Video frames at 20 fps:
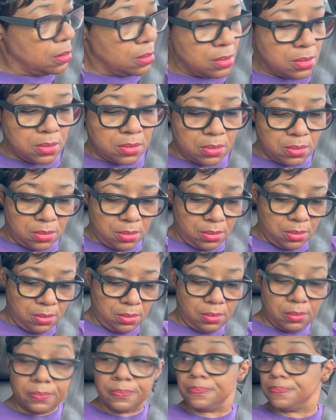
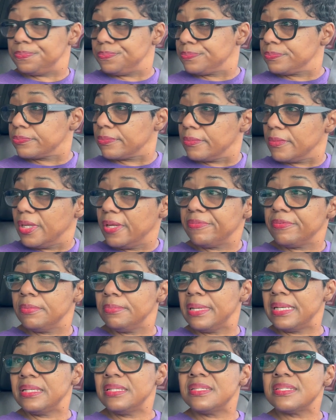So
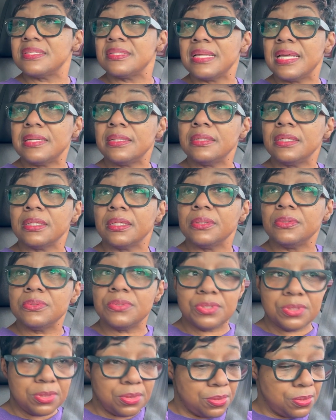everybody decided to go
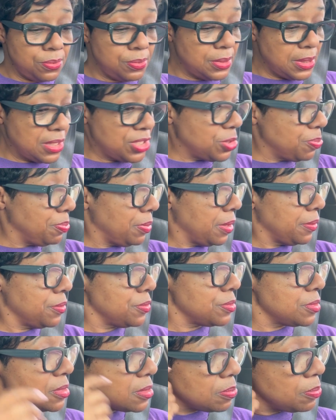to Dutch
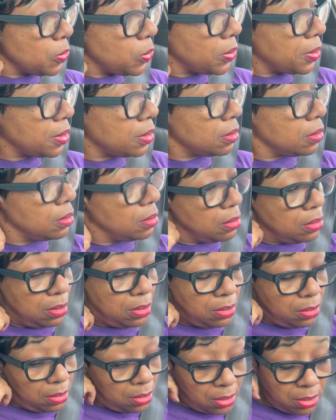Brothers this morning.
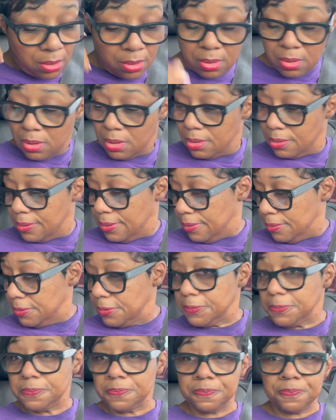
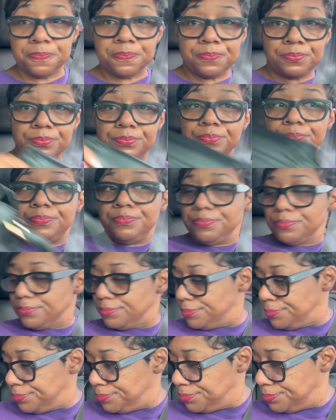I